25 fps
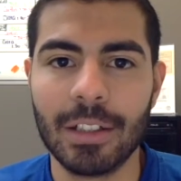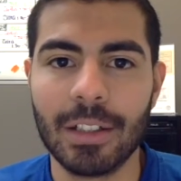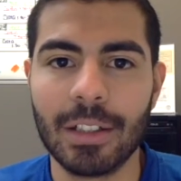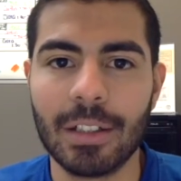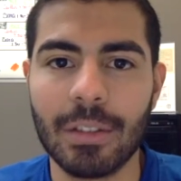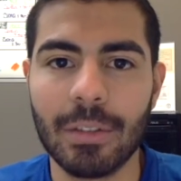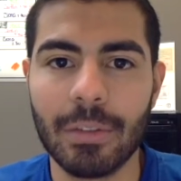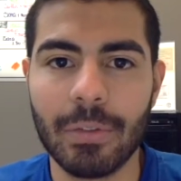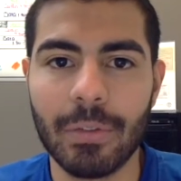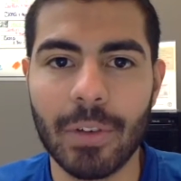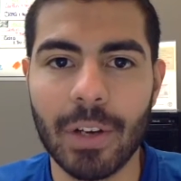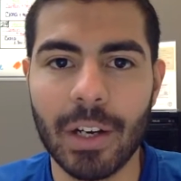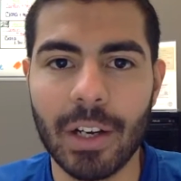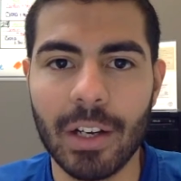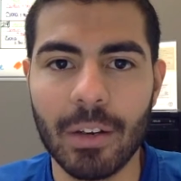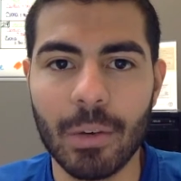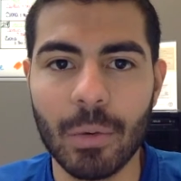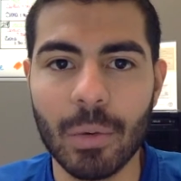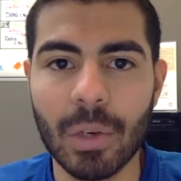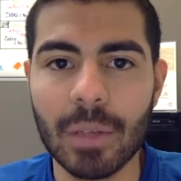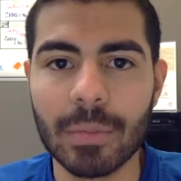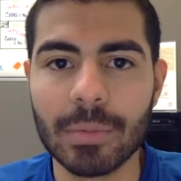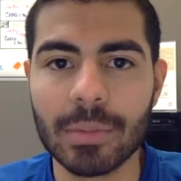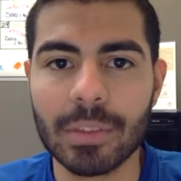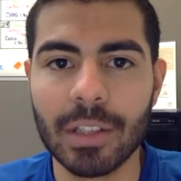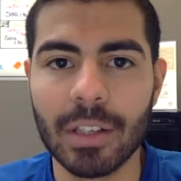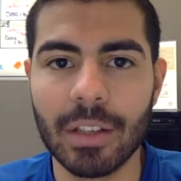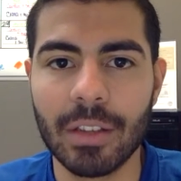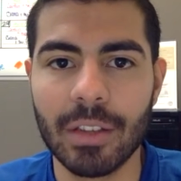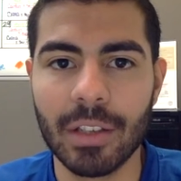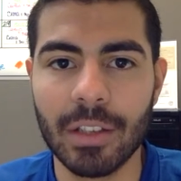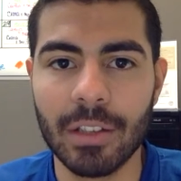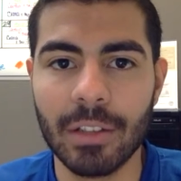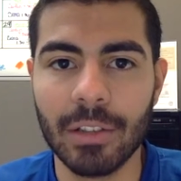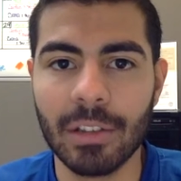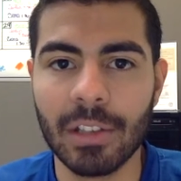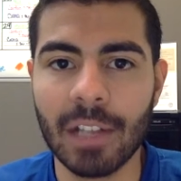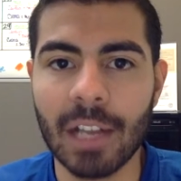to find a website
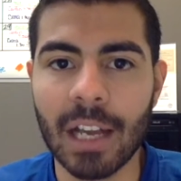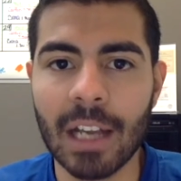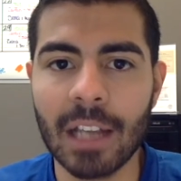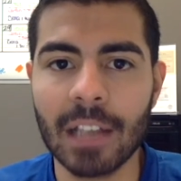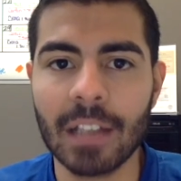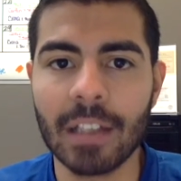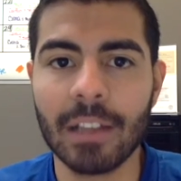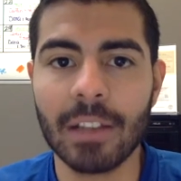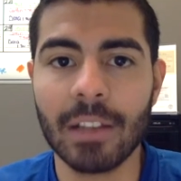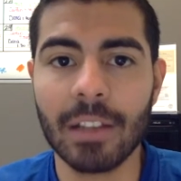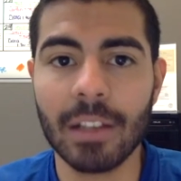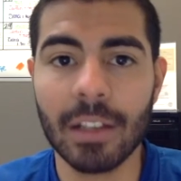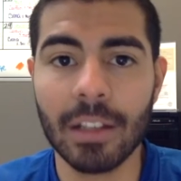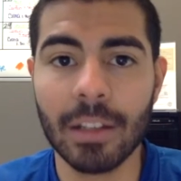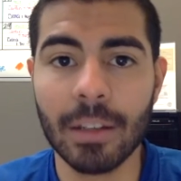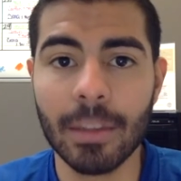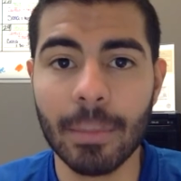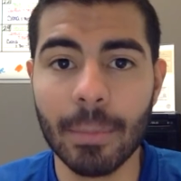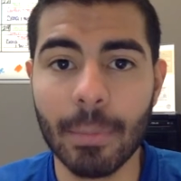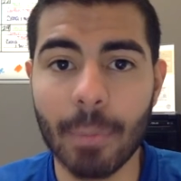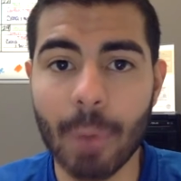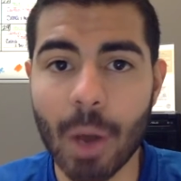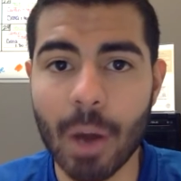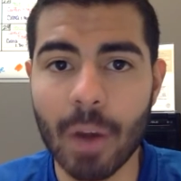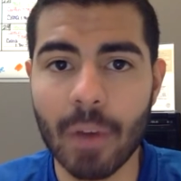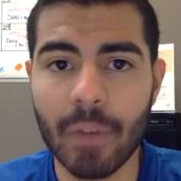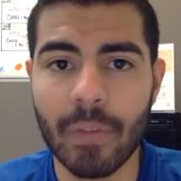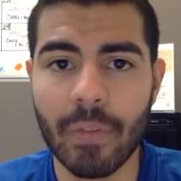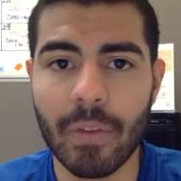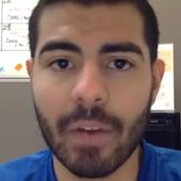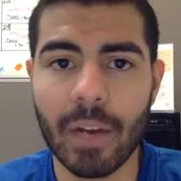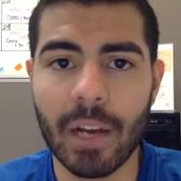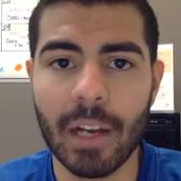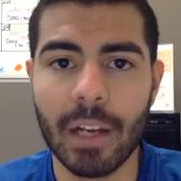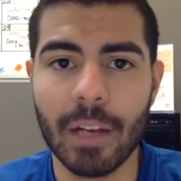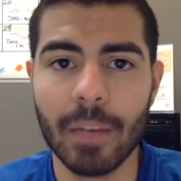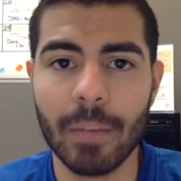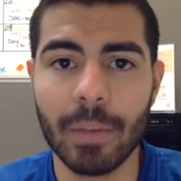that you like and then
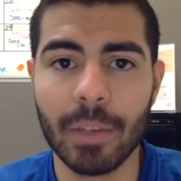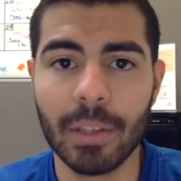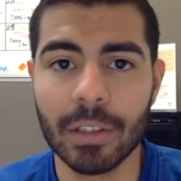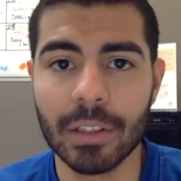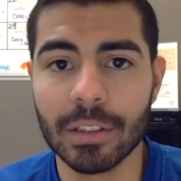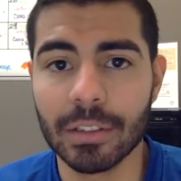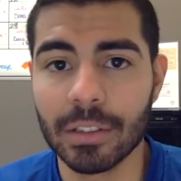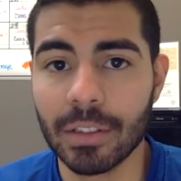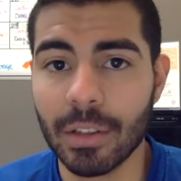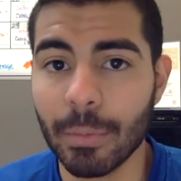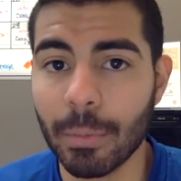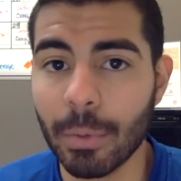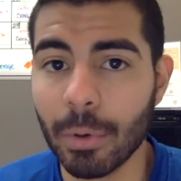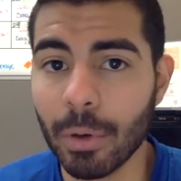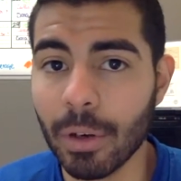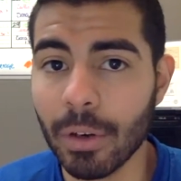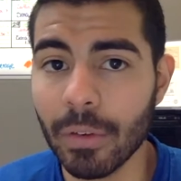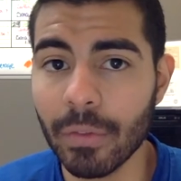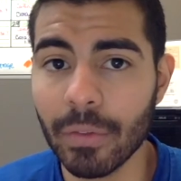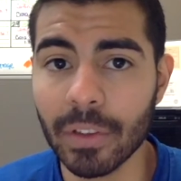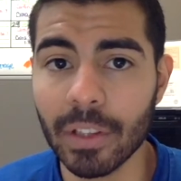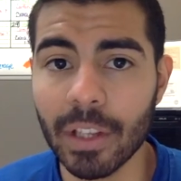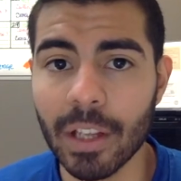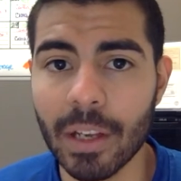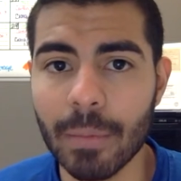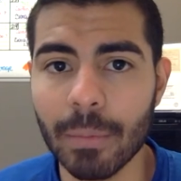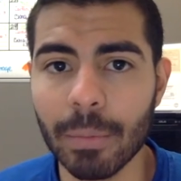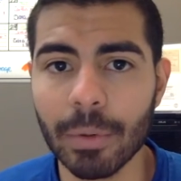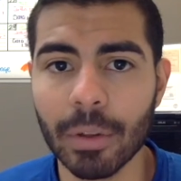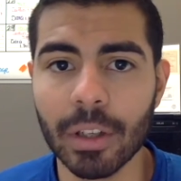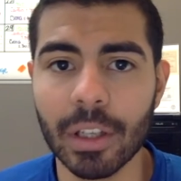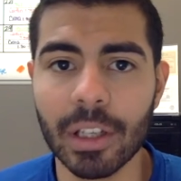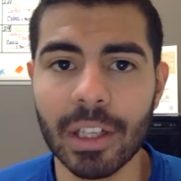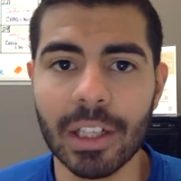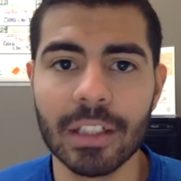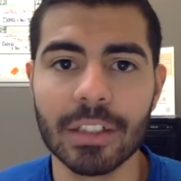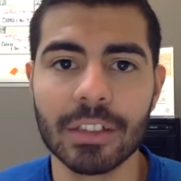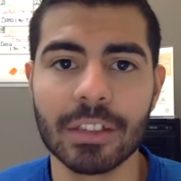modify it, because the point of a
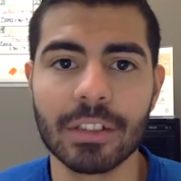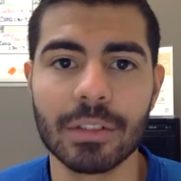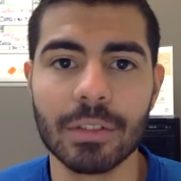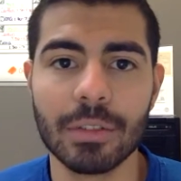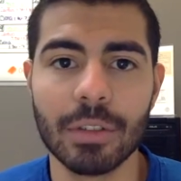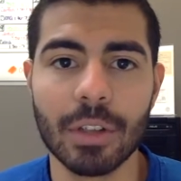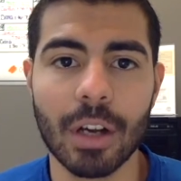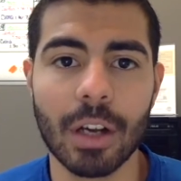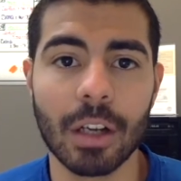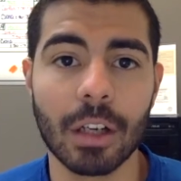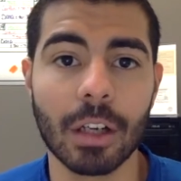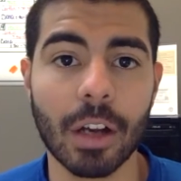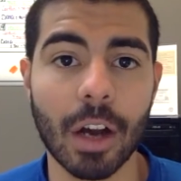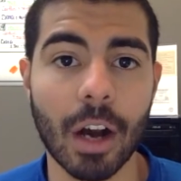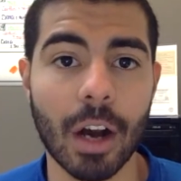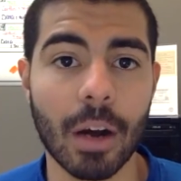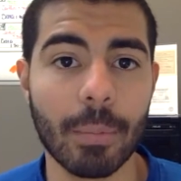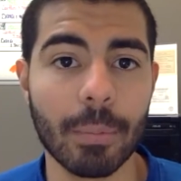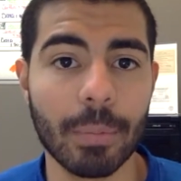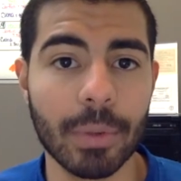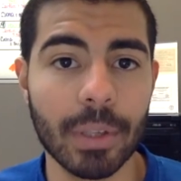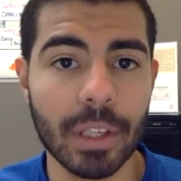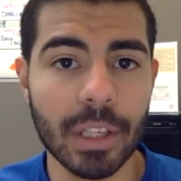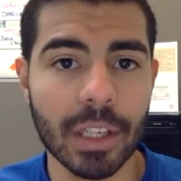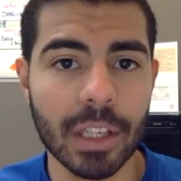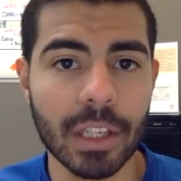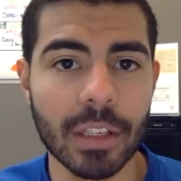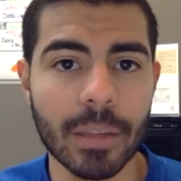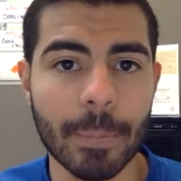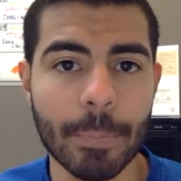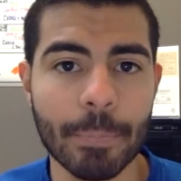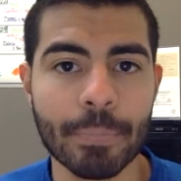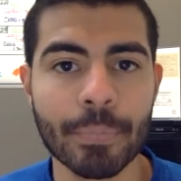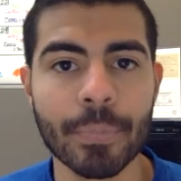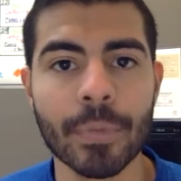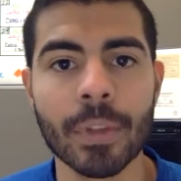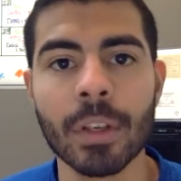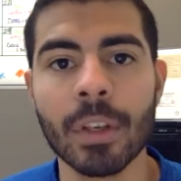template is to not copy it,
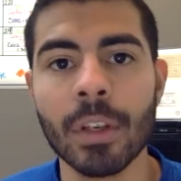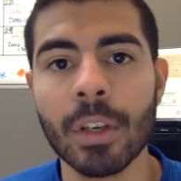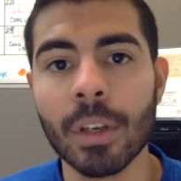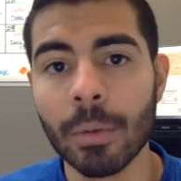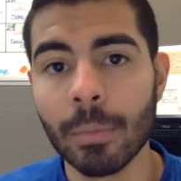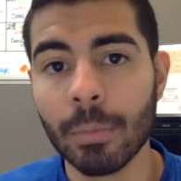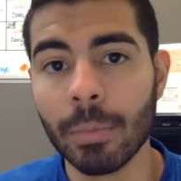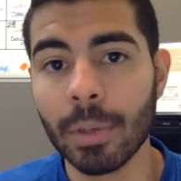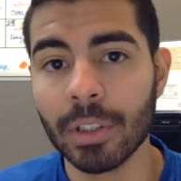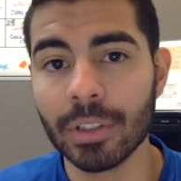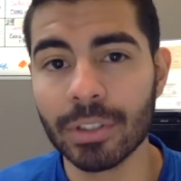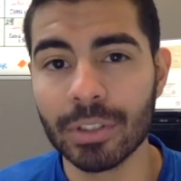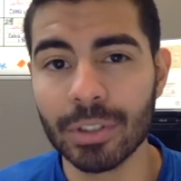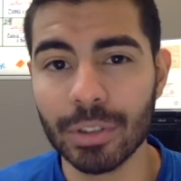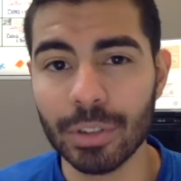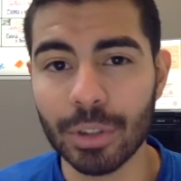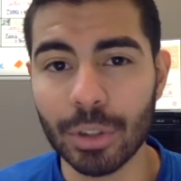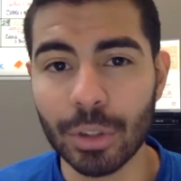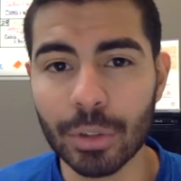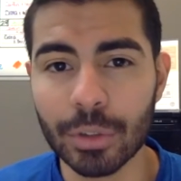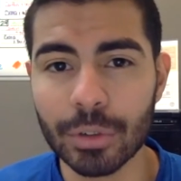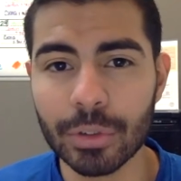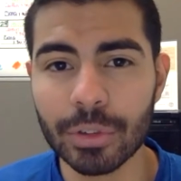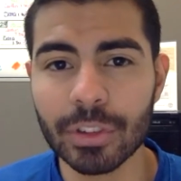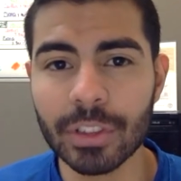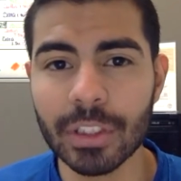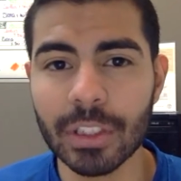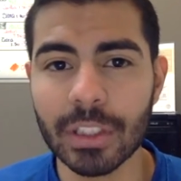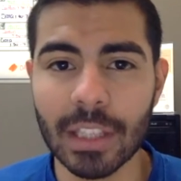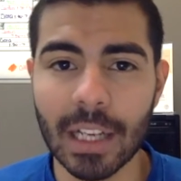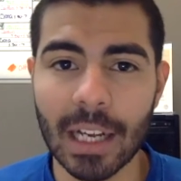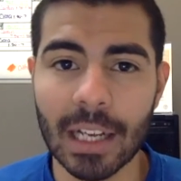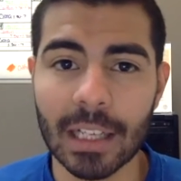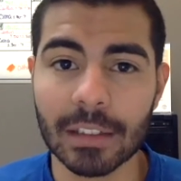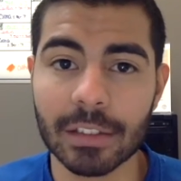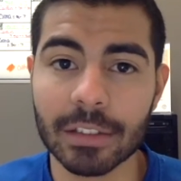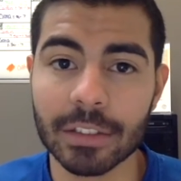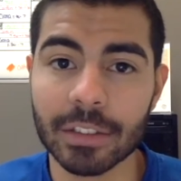but to use it
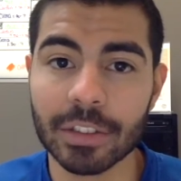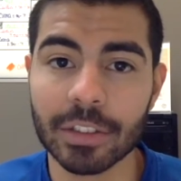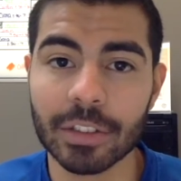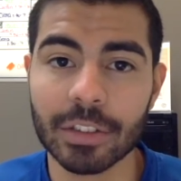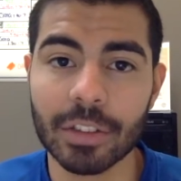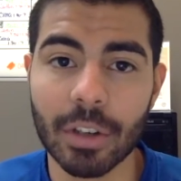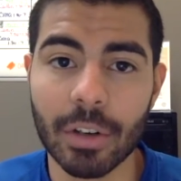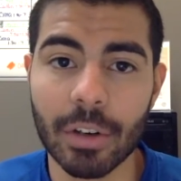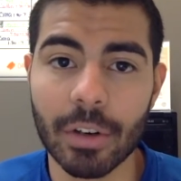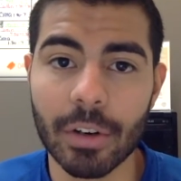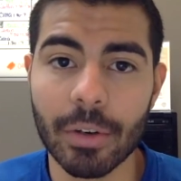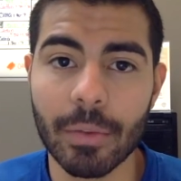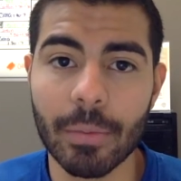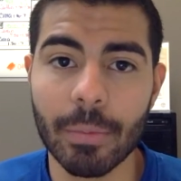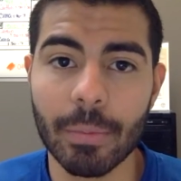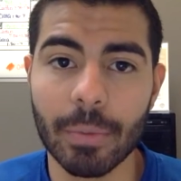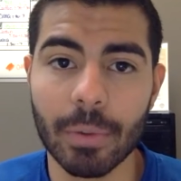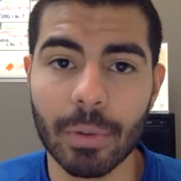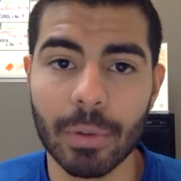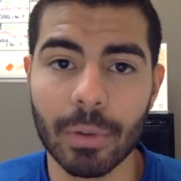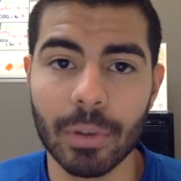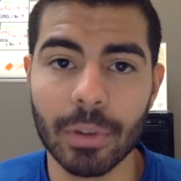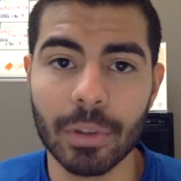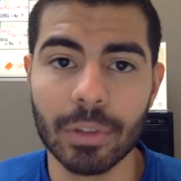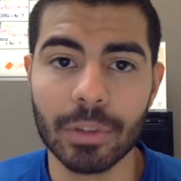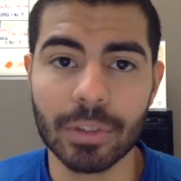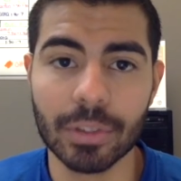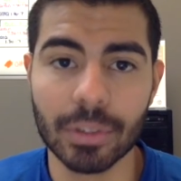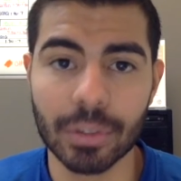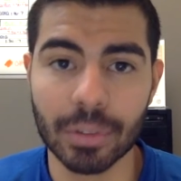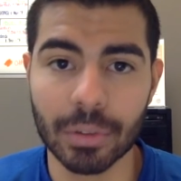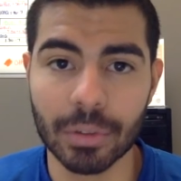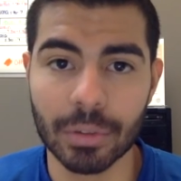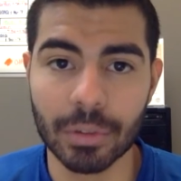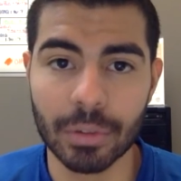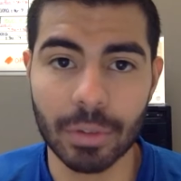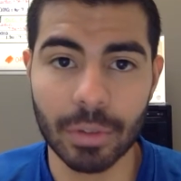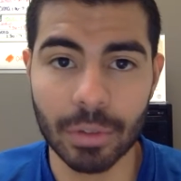as a starting point
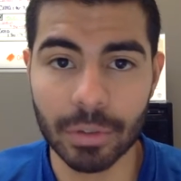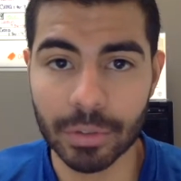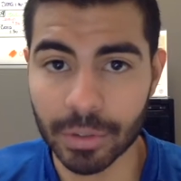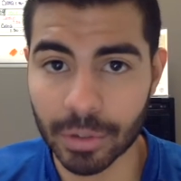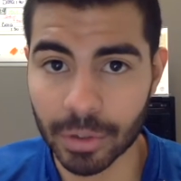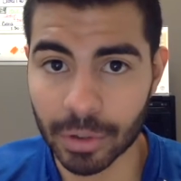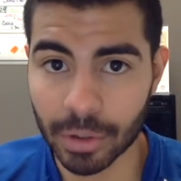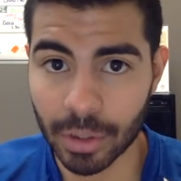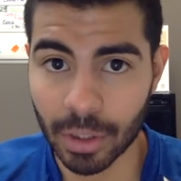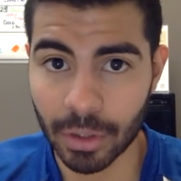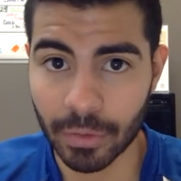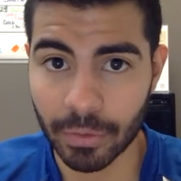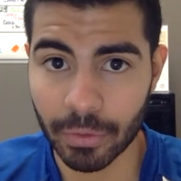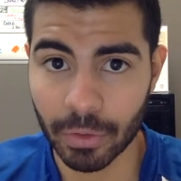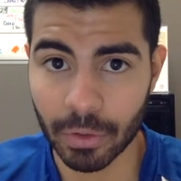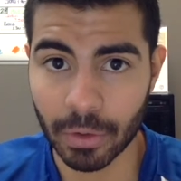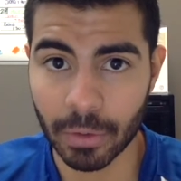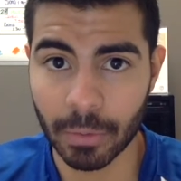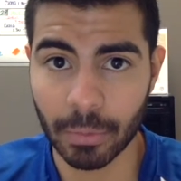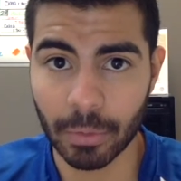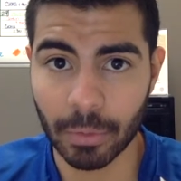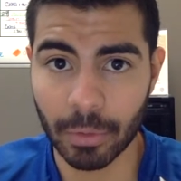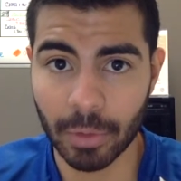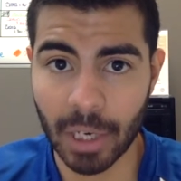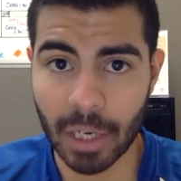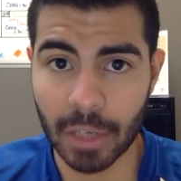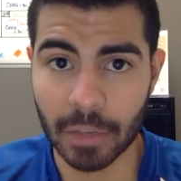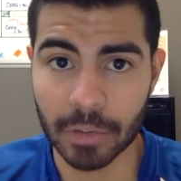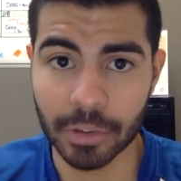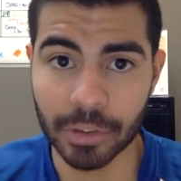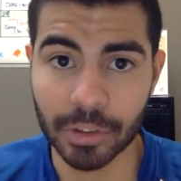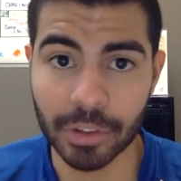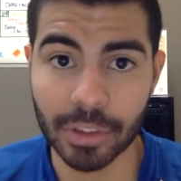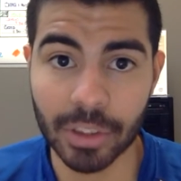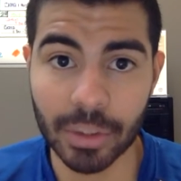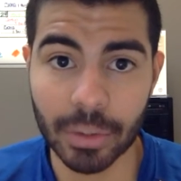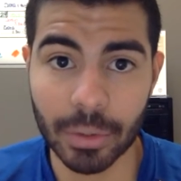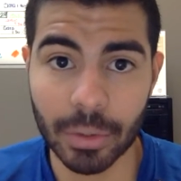so you don't start from ground
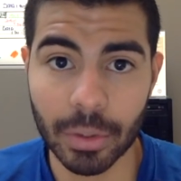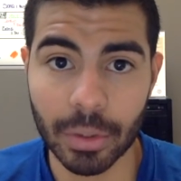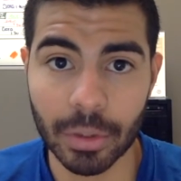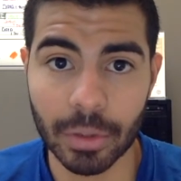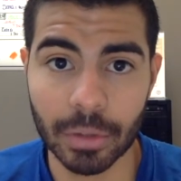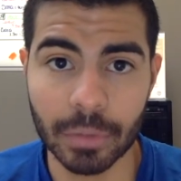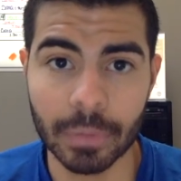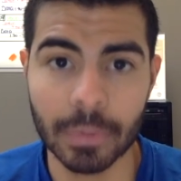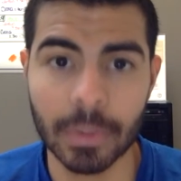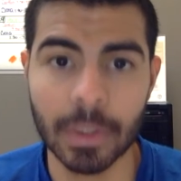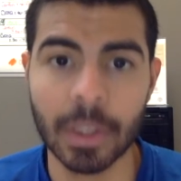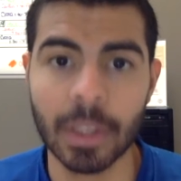zero,